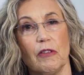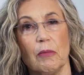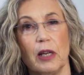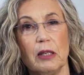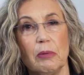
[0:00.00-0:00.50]
for
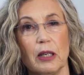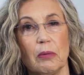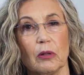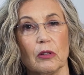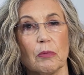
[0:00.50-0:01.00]
many
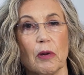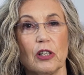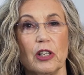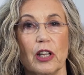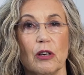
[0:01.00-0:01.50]
people,
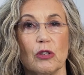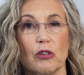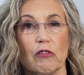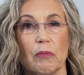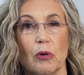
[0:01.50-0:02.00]
especially those
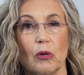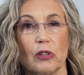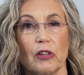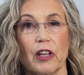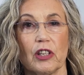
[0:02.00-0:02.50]
who report
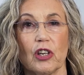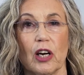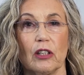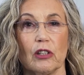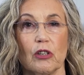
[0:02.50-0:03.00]
that their
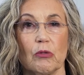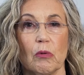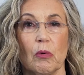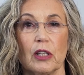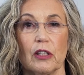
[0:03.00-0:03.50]
childhoods were
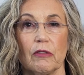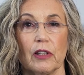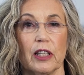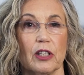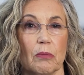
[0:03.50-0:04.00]

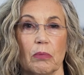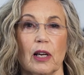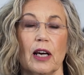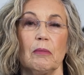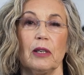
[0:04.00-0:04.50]
wonderfully,
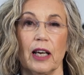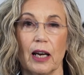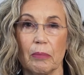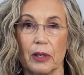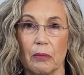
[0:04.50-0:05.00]
sublimely
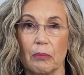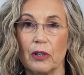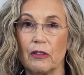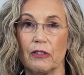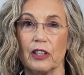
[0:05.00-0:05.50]
happy and
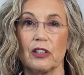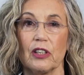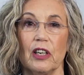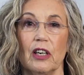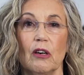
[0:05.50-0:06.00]
perfect,
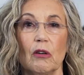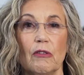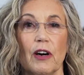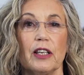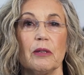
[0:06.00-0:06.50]
will
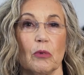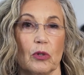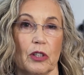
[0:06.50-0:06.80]
find it more